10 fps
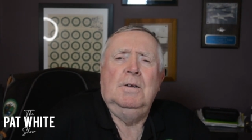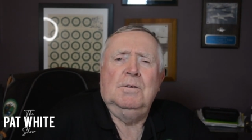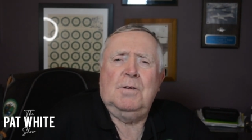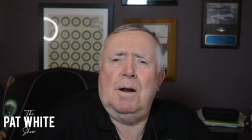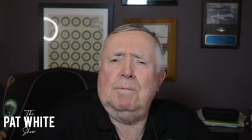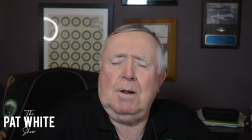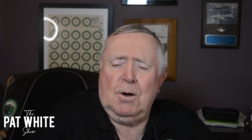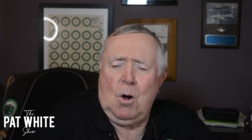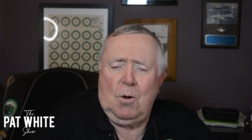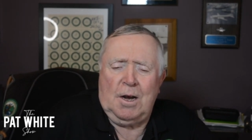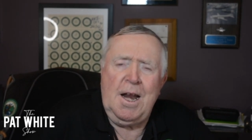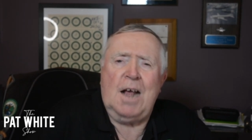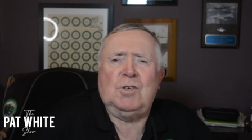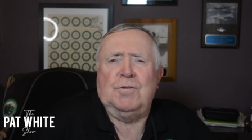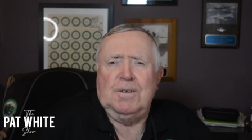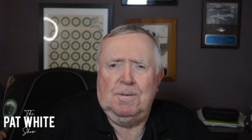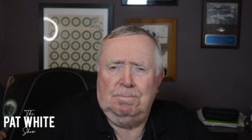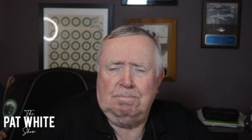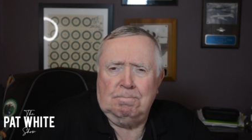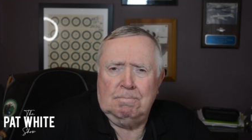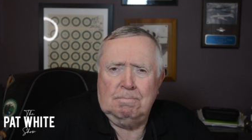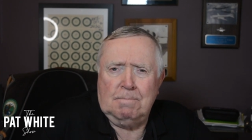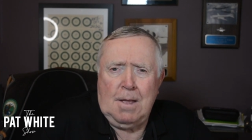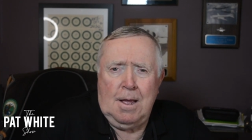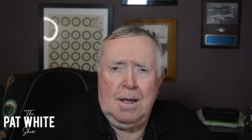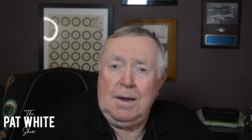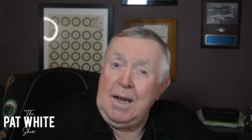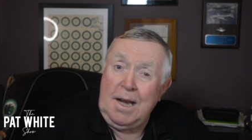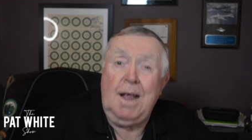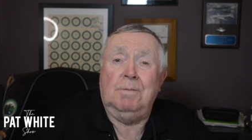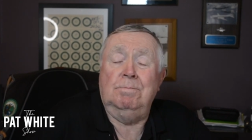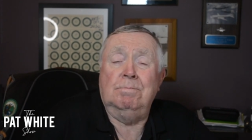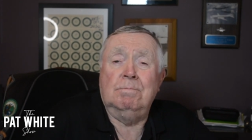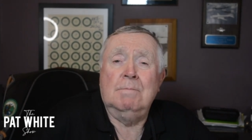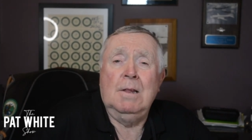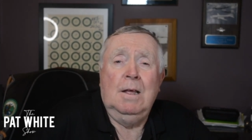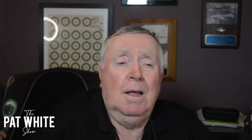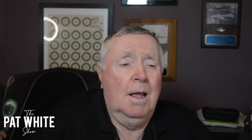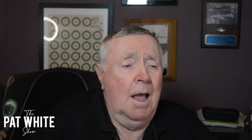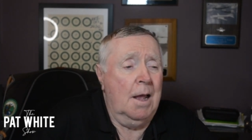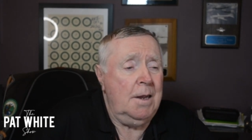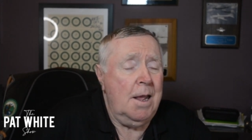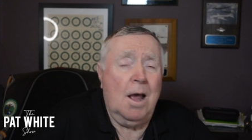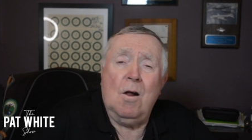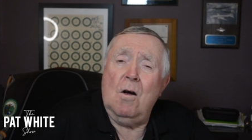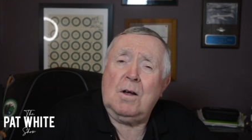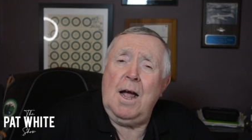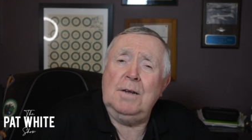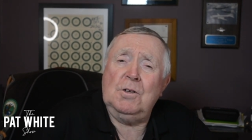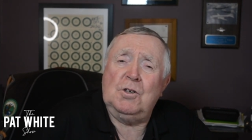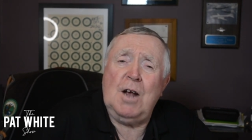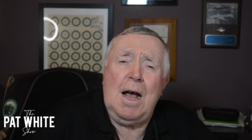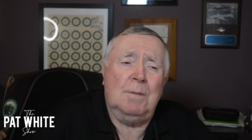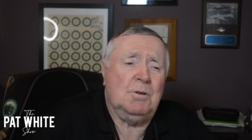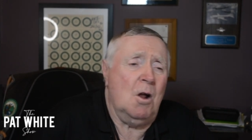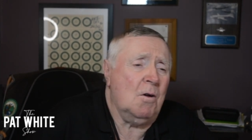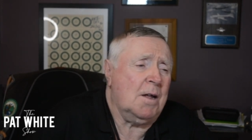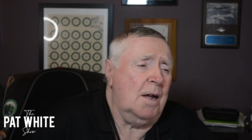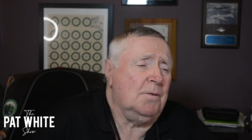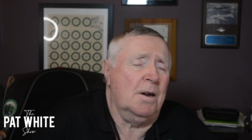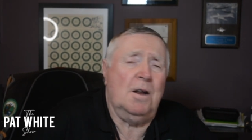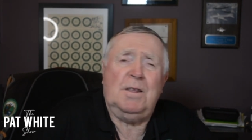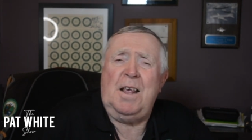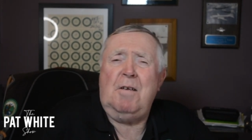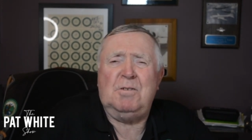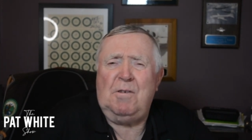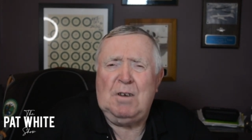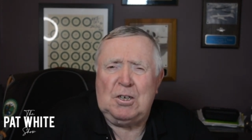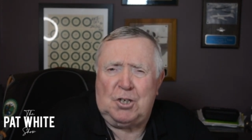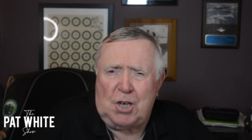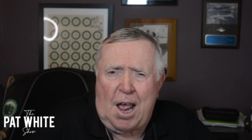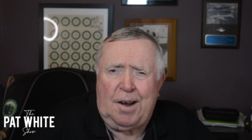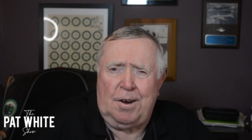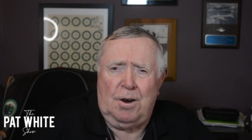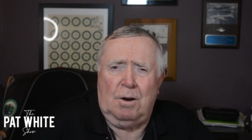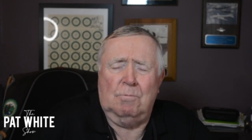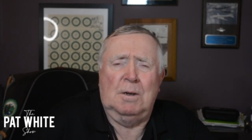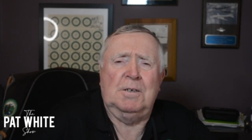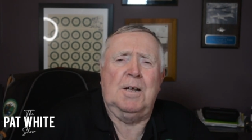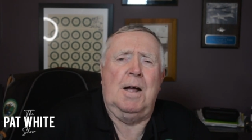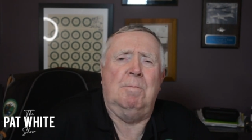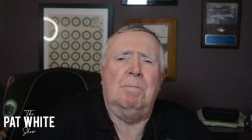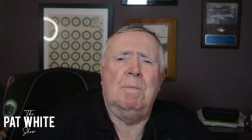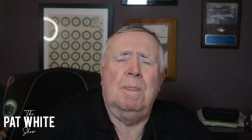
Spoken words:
Said, I'm going to go to Nashville. And he did. And he had all kinds of jobs and all kinds of little things. He was even a janitor at one time.